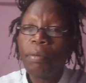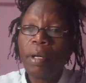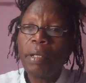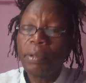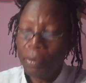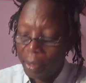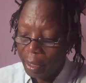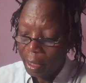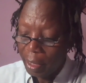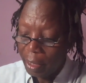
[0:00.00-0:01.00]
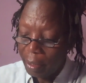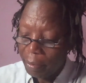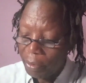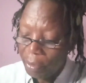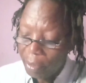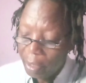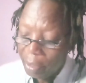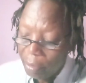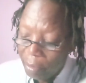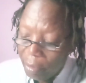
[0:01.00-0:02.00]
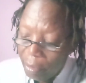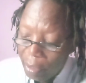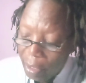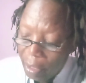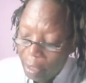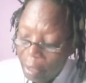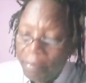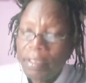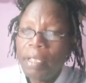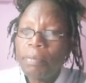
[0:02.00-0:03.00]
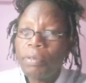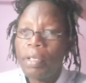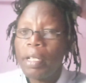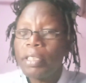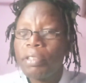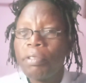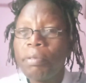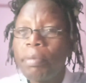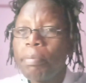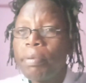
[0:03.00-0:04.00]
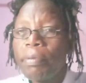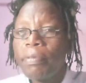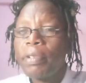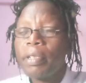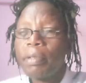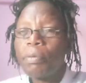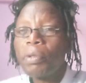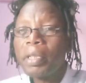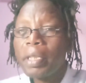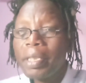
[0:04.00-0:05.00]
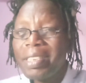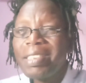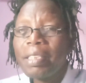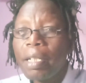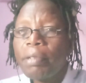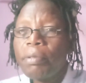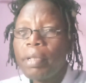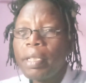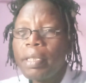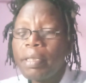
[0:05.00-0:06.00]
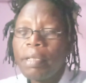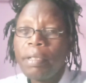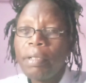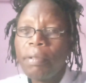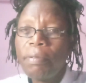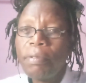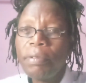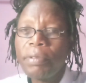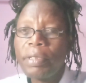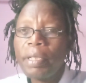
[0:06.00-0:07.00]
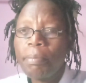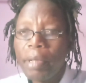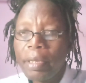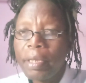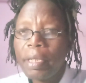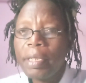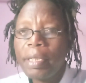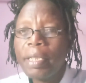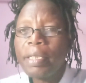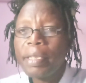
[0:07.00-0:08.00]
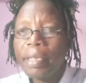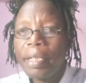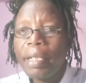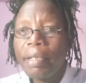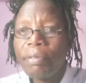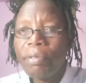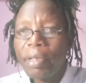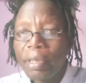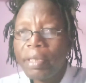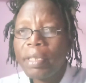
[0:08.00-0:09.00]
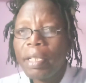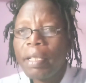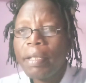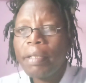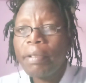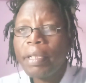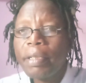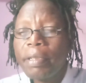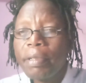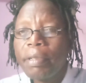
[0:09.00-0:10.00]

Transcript: Why do we say theoretical? Gravity up to now has not been proved what it actually is. Of course, you say matter in nature attract each other, right?